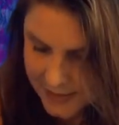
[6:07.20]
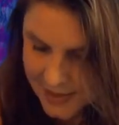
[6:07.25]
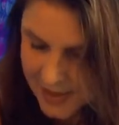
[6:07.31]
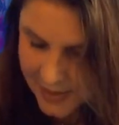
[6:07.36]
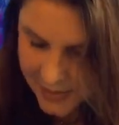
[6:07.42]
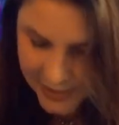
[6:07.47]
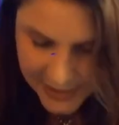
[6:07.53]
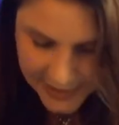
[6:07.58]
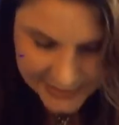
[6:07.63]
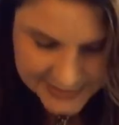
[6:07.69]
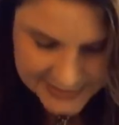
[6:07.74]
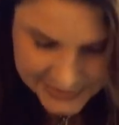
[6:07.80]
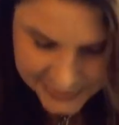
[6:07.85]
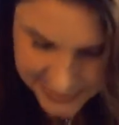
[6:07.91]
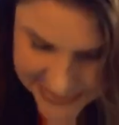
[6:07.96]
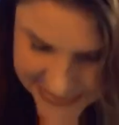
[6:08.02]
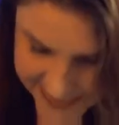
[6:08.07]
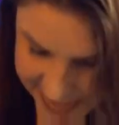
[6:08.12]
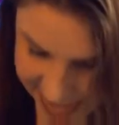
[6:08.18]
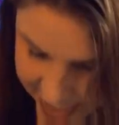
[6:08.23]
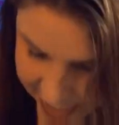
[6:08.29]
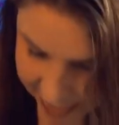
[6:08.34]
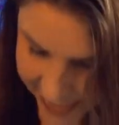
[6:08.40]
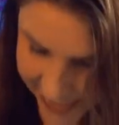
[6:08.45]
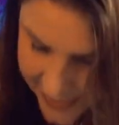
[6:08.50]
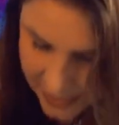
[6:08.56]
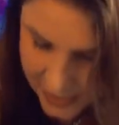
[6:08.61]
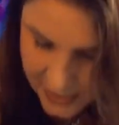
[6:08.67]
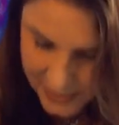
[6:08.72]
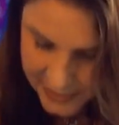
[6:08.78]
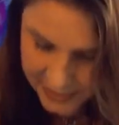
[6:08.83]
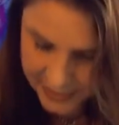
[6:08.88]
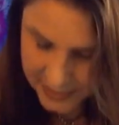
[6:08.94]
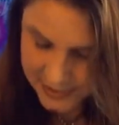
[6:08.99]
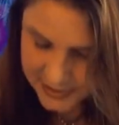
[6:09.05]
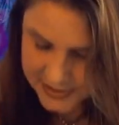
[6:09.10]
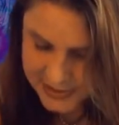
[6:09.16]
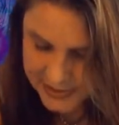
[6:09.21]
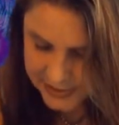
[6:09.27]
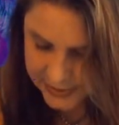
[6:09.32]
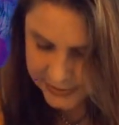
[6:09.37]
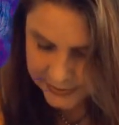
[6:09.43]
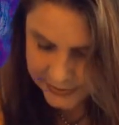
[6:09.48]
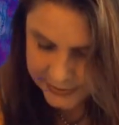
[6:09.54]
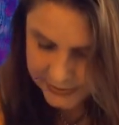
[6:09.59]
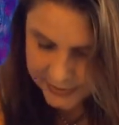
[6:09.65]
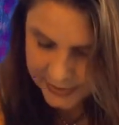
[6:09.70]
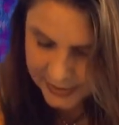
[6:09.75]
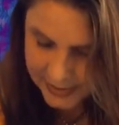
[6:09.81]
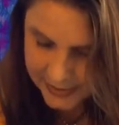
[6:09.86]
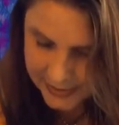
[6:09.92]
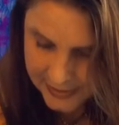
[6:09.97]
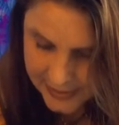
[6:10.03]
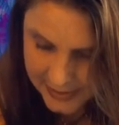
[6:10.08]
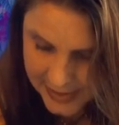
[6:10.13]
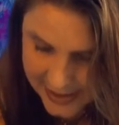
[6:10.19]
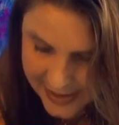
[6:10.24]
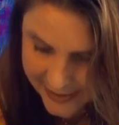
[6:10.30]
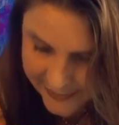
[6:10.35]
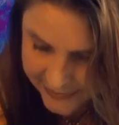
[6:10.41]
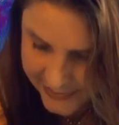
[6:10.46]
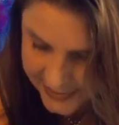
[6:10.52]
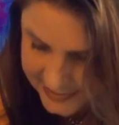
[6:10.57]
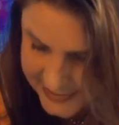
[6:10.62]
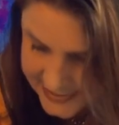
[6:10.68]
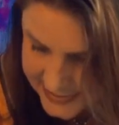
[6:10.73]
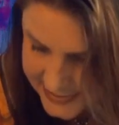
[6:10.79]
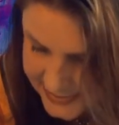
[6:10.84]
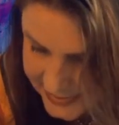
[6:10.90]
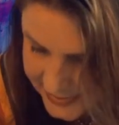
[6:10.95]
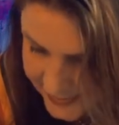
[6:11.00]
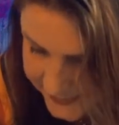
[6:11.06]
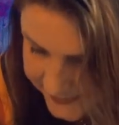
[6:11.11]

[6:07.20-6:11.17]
All right, so it is my great honor to have this